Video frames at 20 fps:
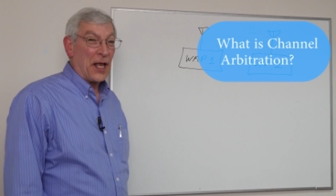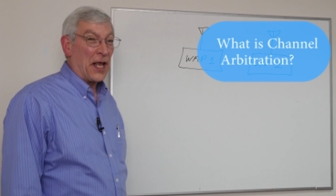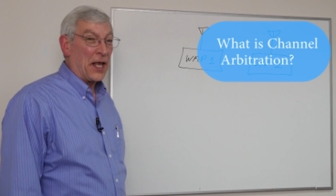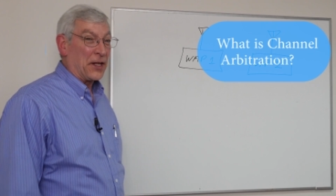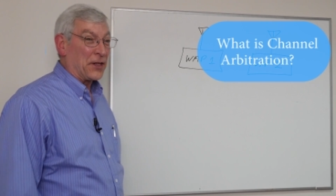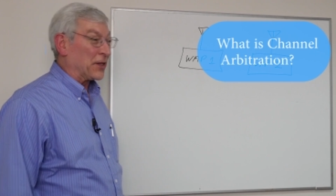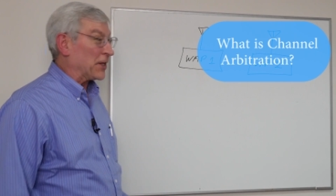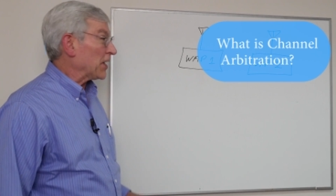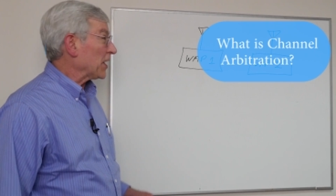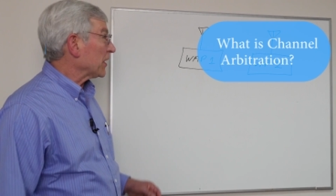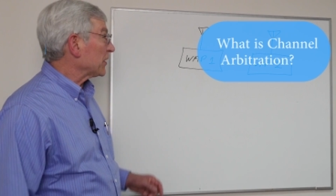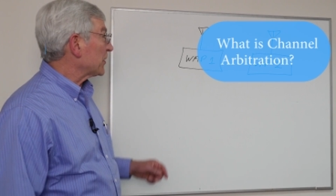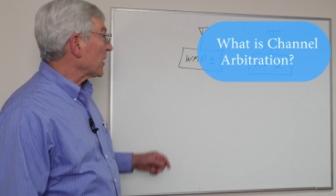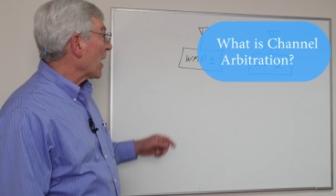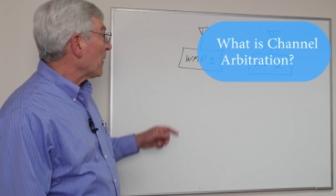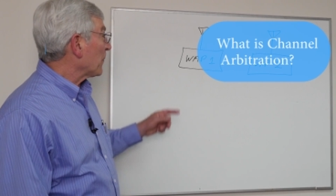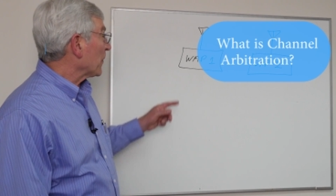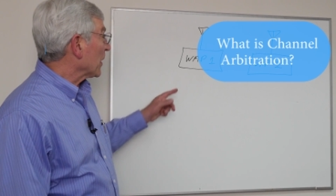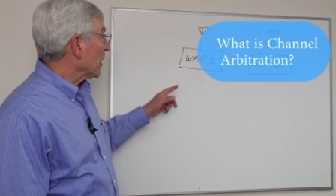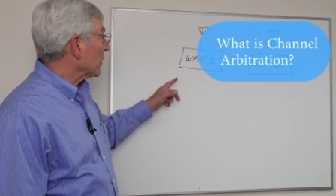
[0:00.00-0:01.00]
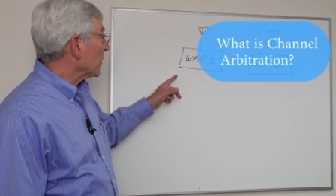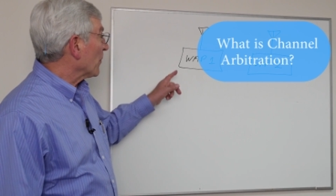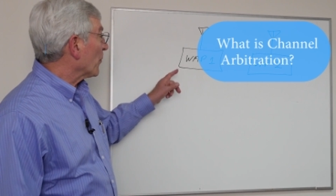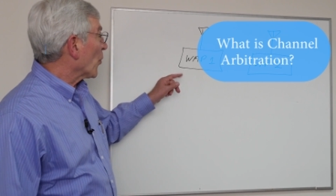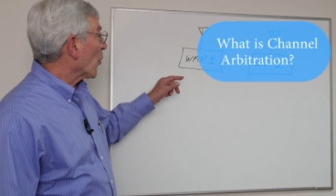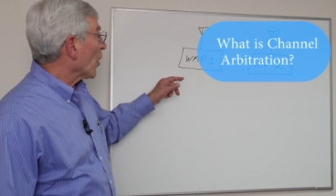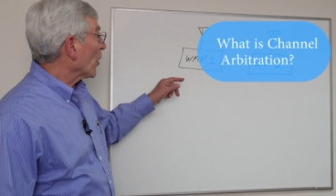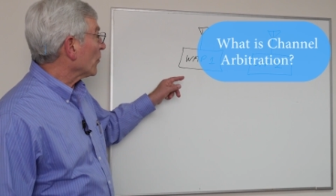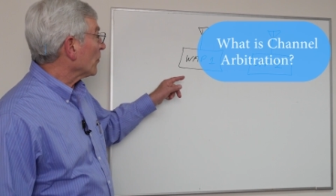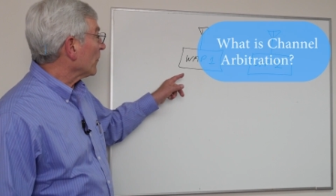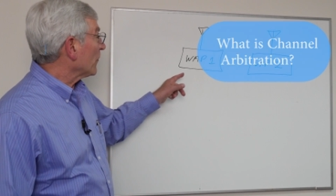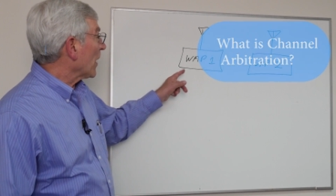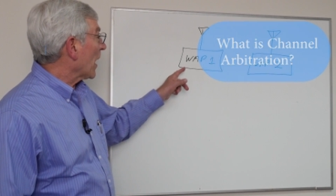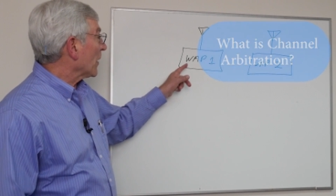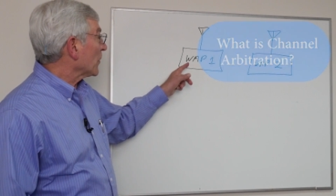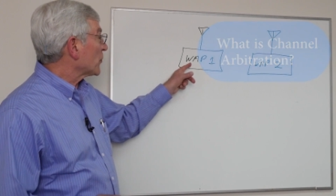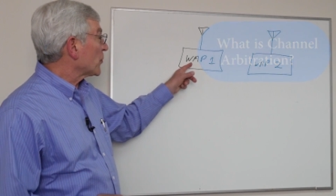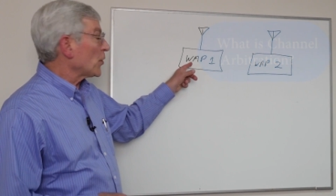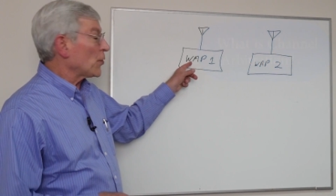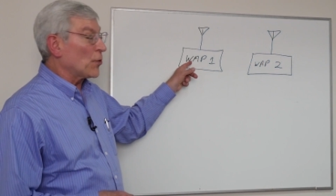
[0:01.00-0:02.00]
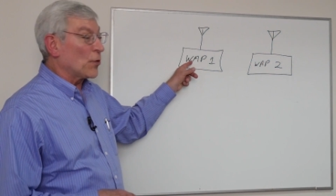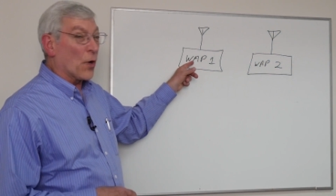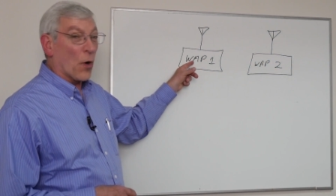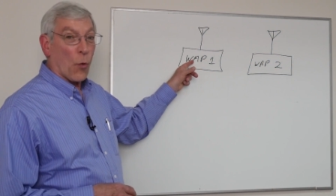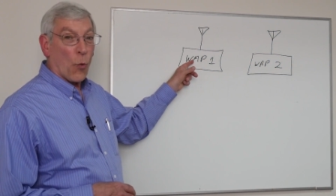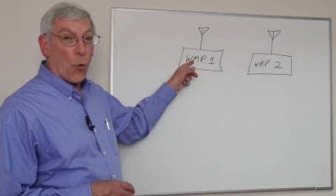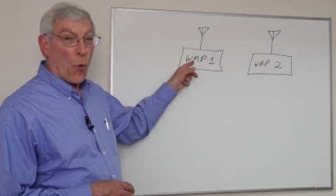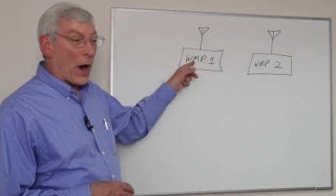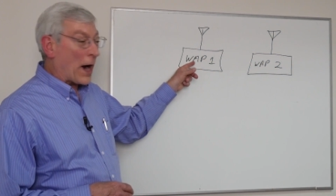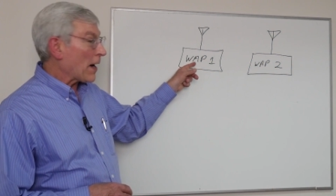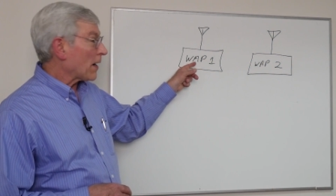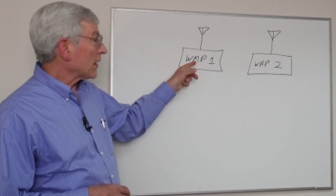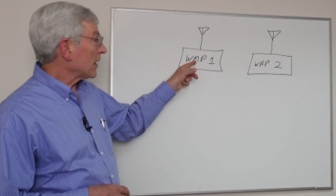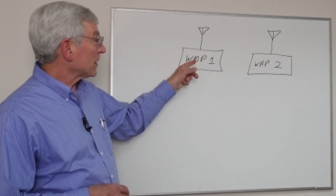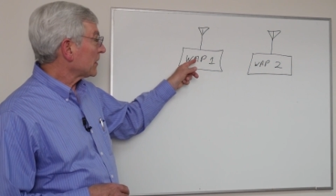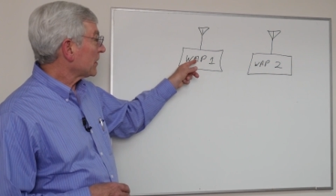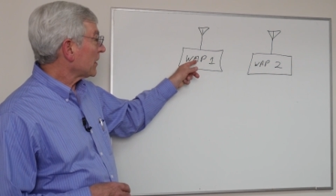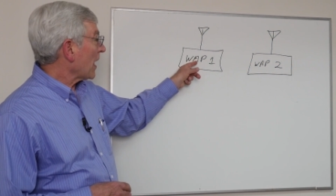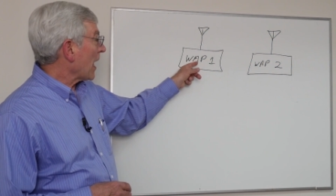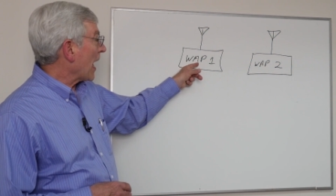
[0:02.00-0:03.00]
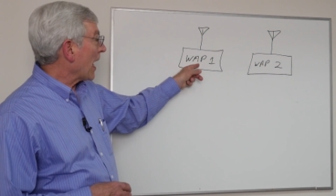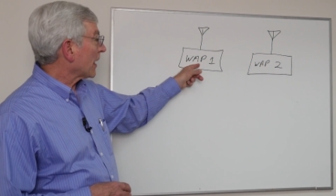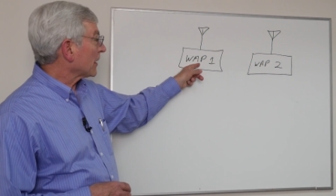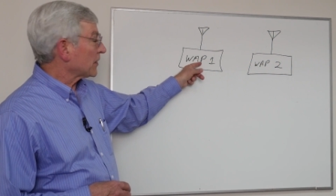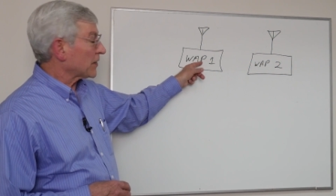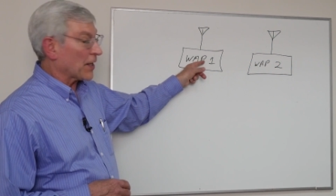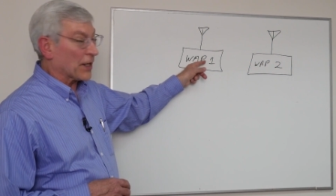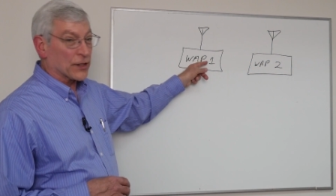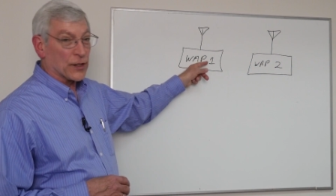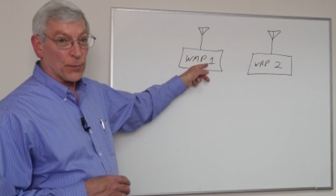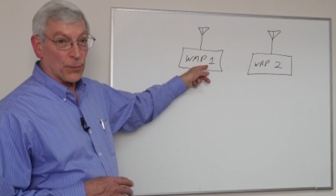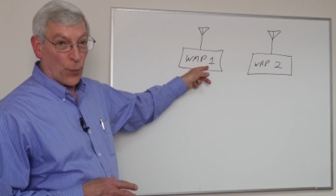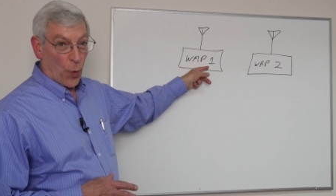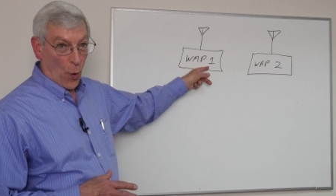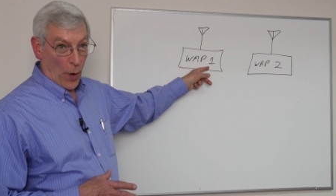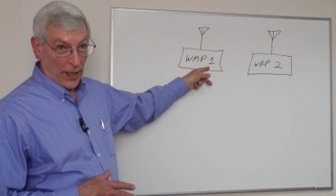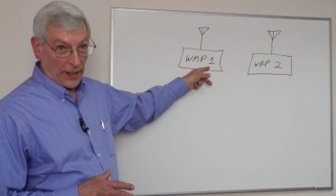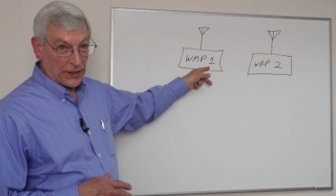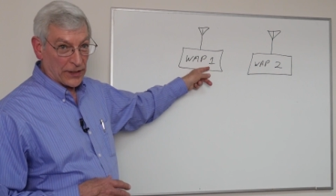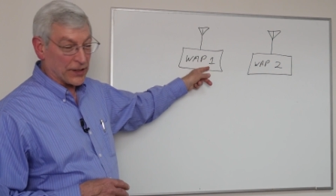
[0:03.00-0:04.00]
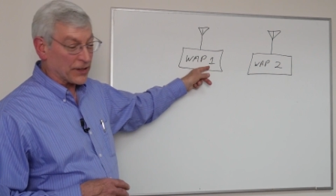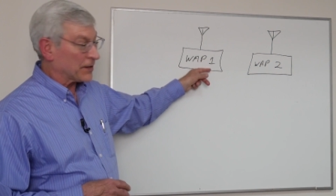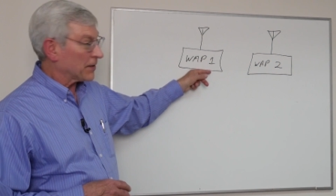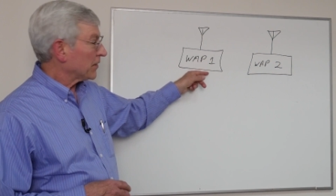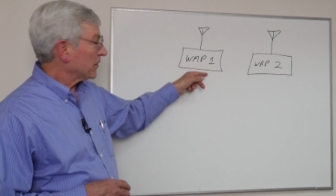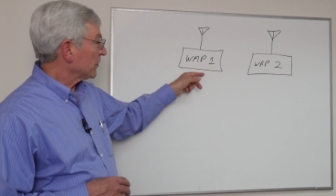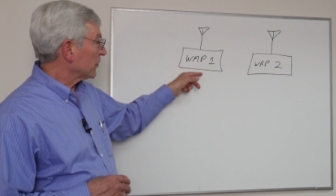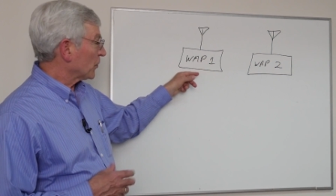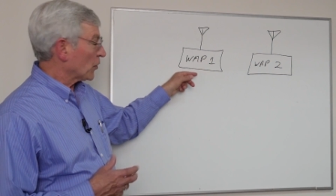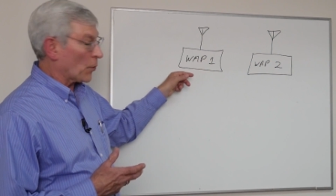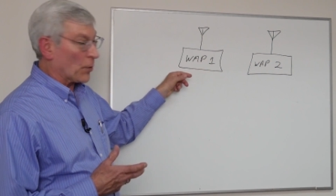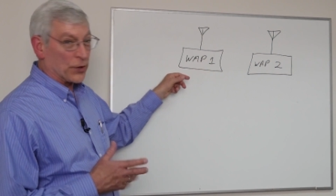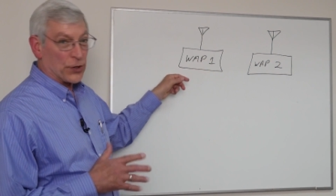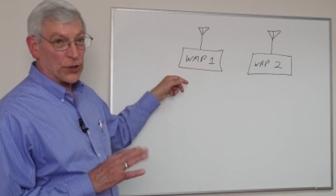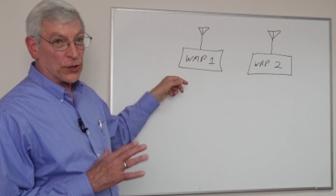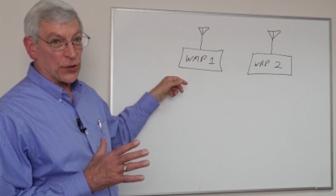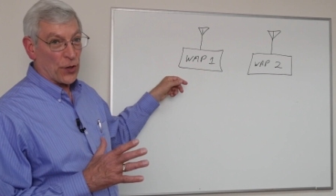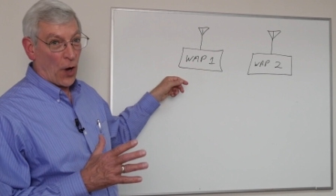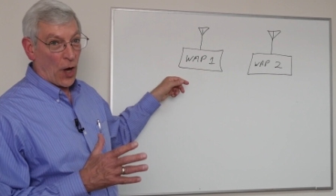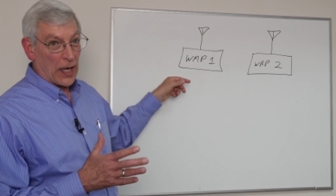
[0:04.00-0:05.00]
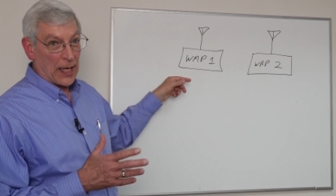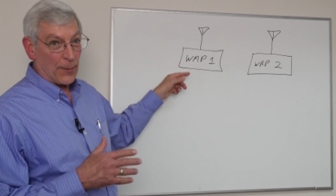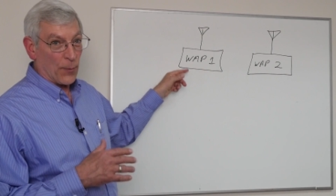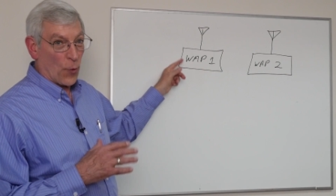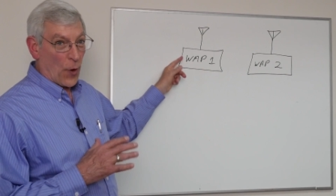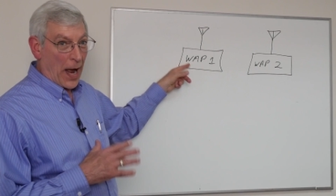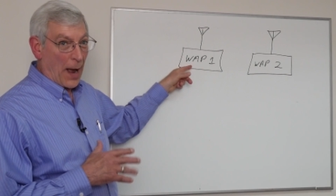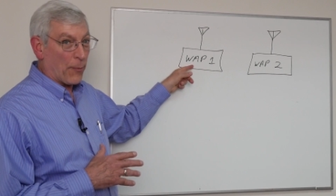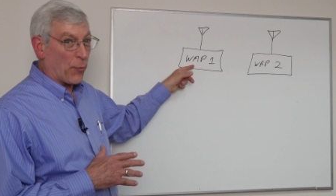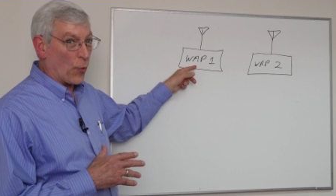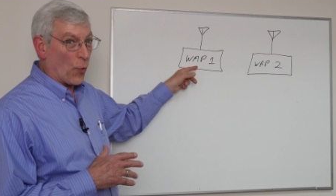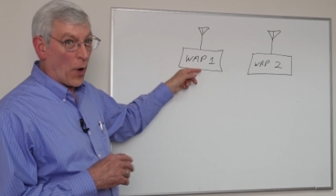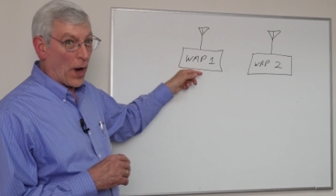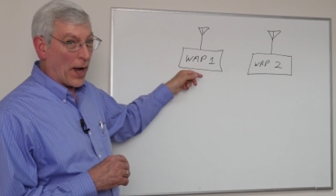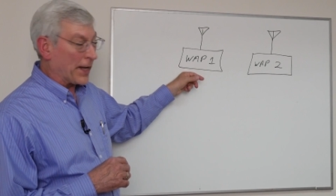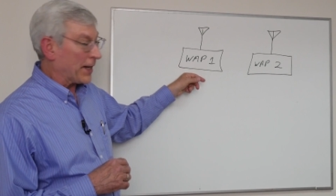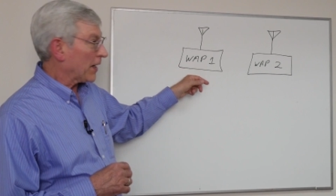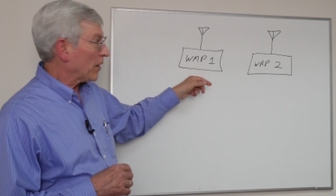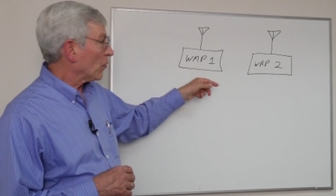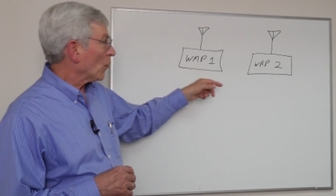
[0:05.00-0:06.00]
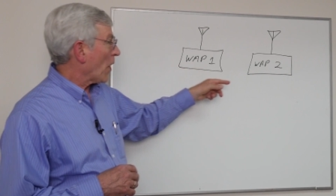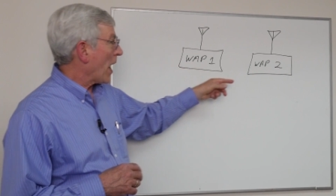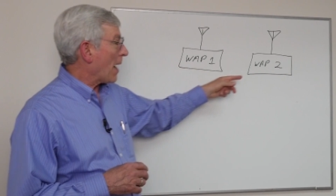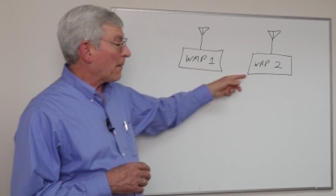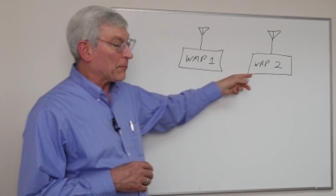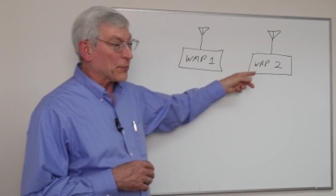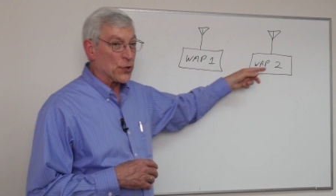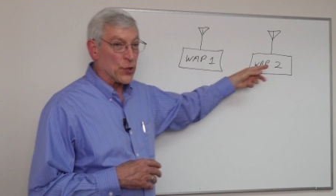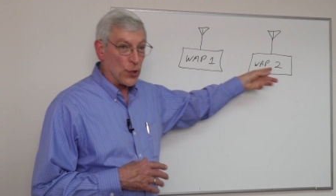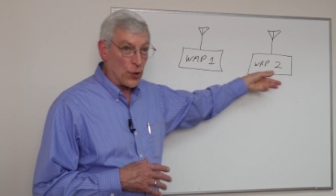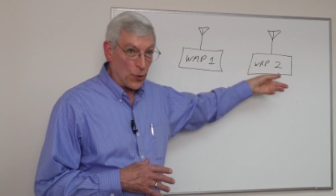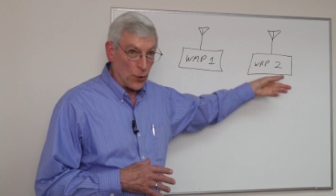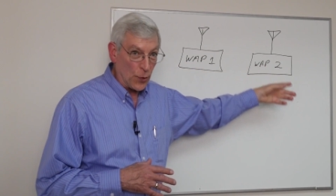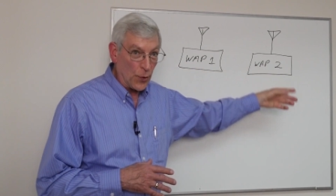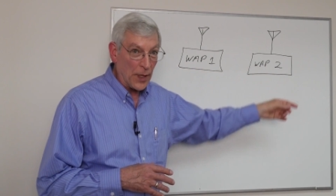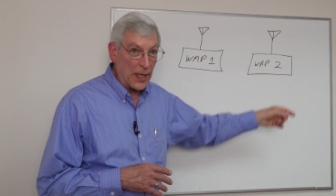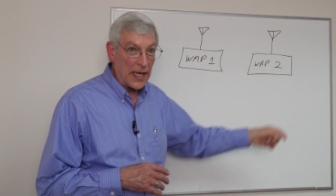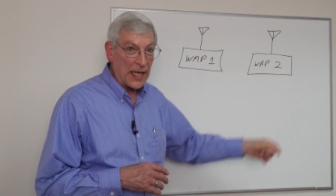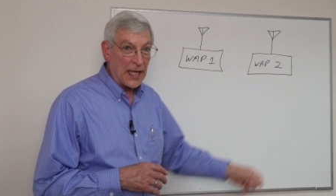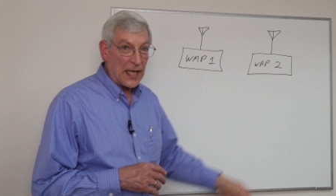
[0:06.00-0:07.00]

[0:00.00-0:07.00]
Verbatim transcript: In the example on the board, we've got two wireless access points, so we'll just call them WAP1 and WAP2.